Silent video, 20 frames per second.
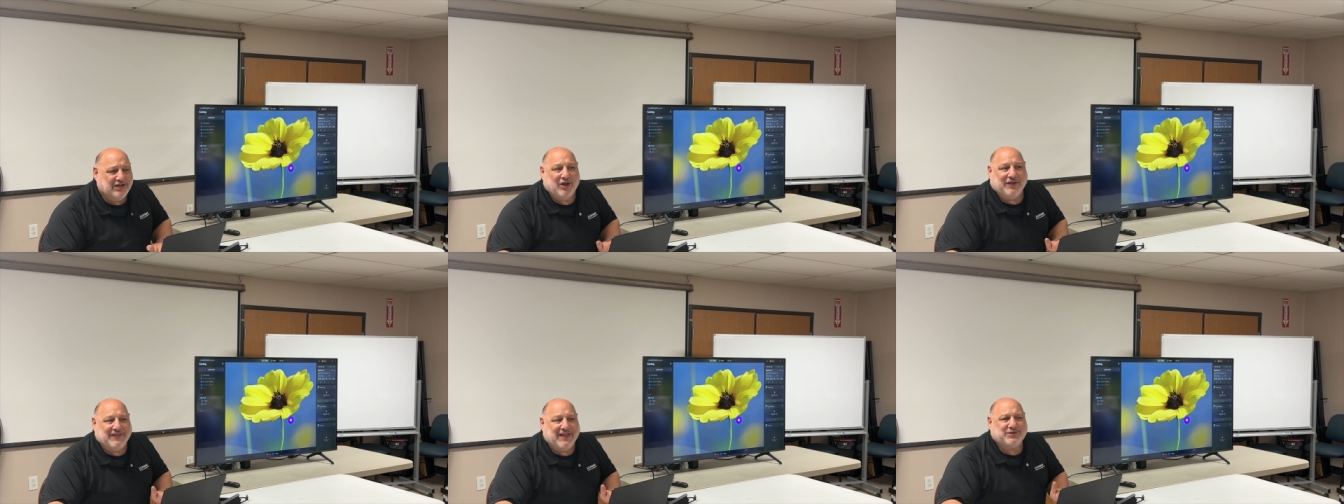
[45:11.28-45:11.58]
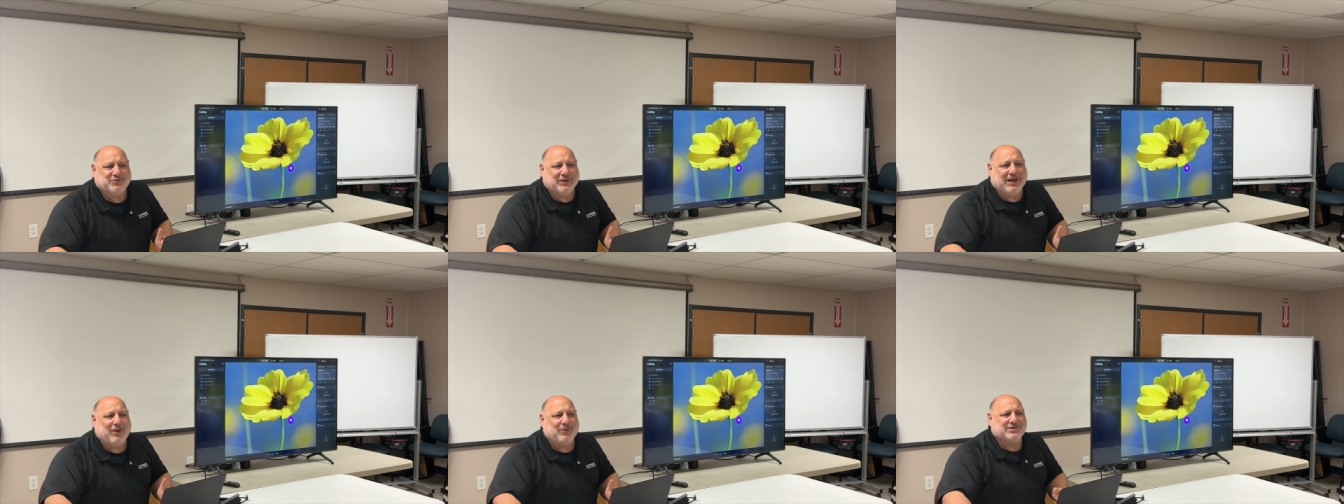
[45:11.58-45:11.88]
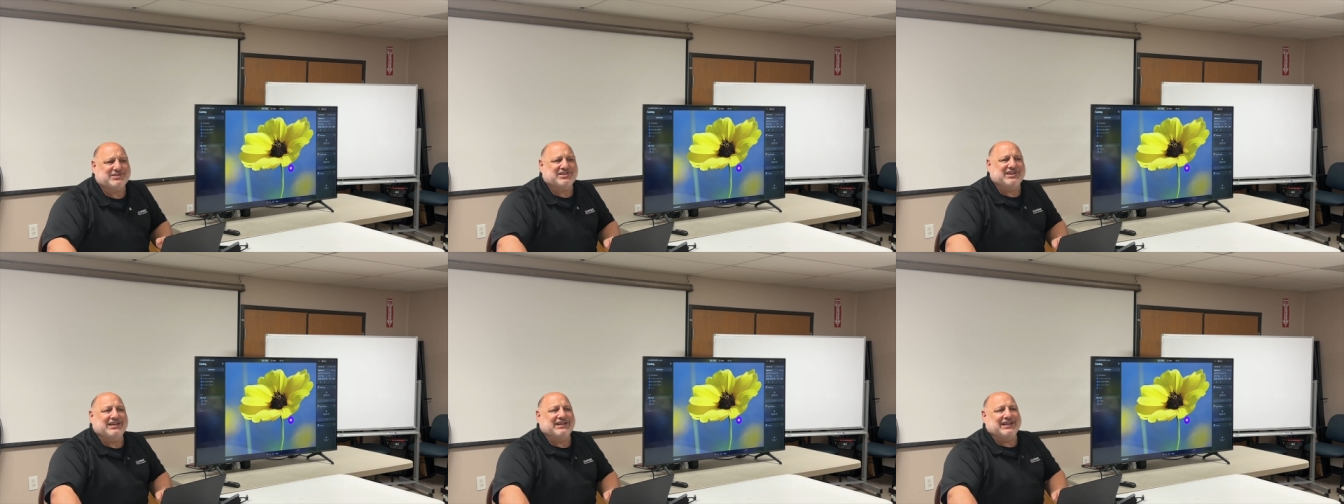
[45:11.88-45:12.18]
Yeah, that's what I
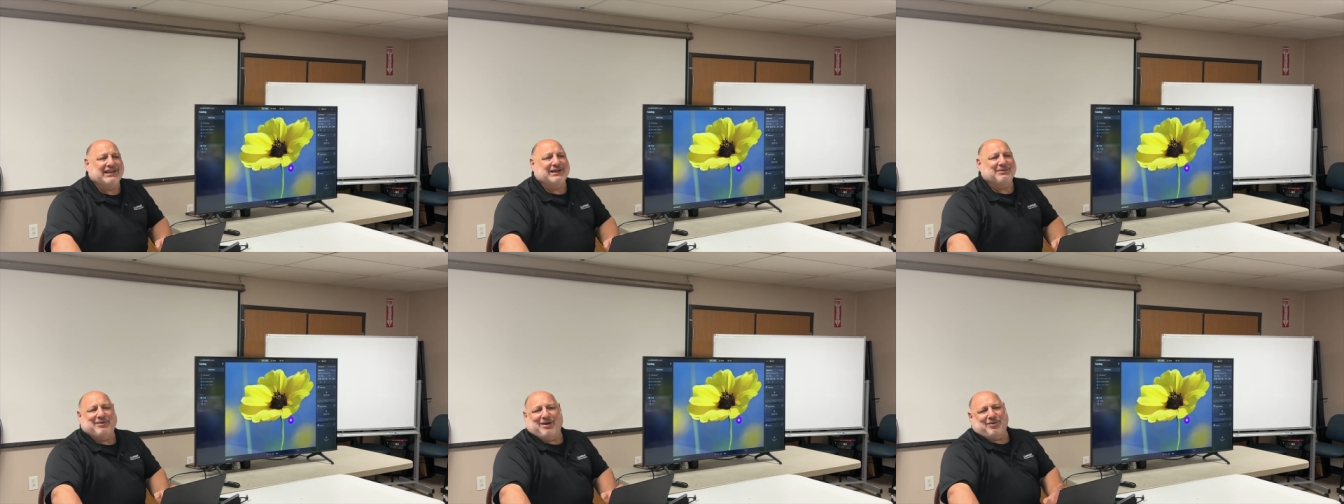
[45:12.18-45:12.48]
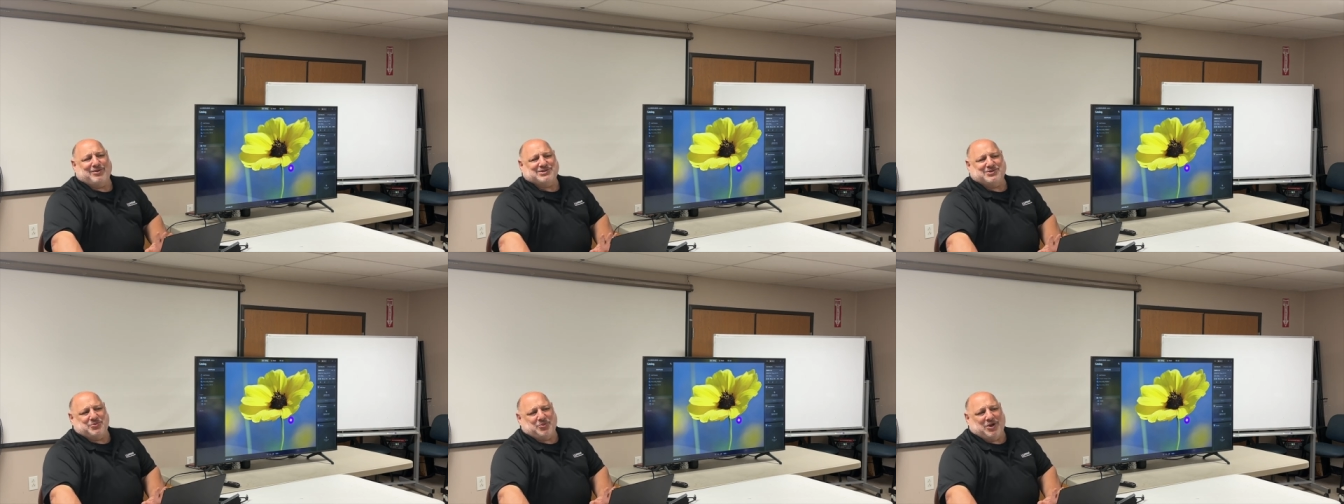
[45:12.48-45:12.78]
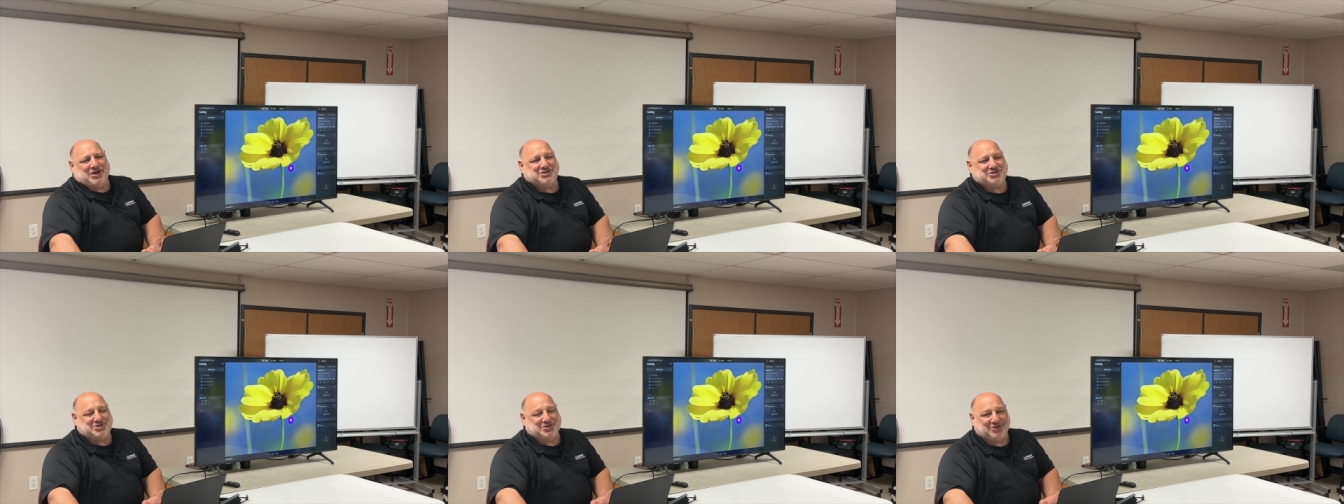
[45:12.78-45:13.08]
was thinking, but I wasn't
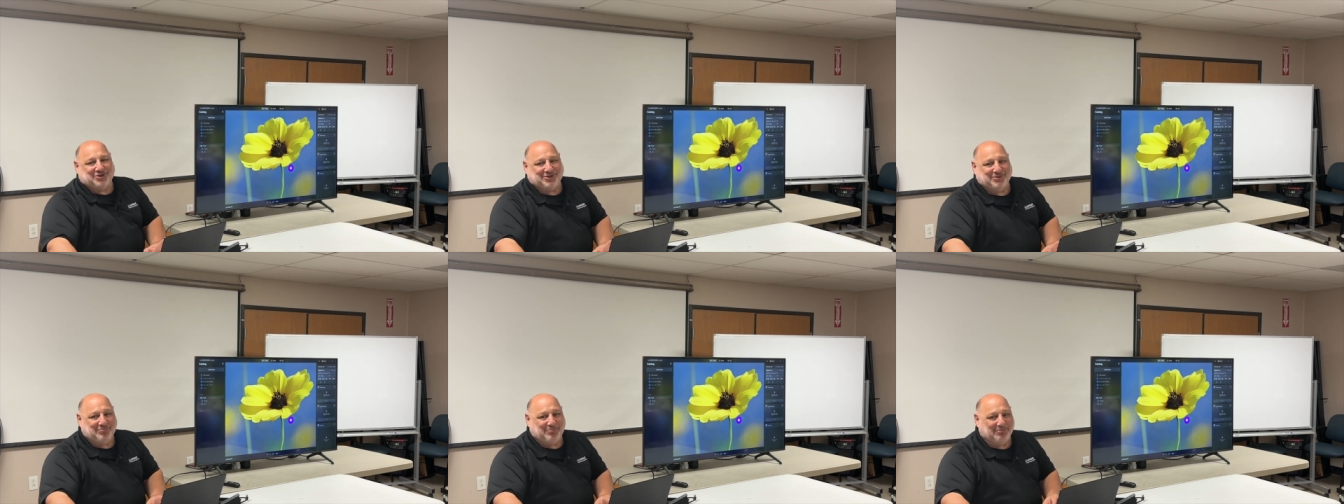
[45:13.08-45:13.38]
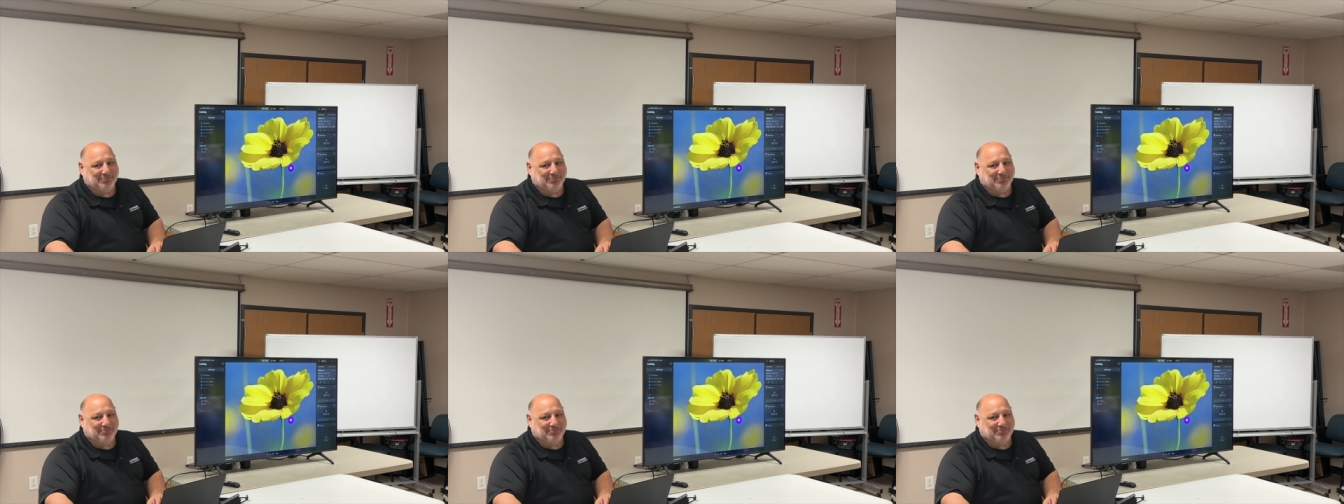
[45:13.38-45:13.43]
quite sure.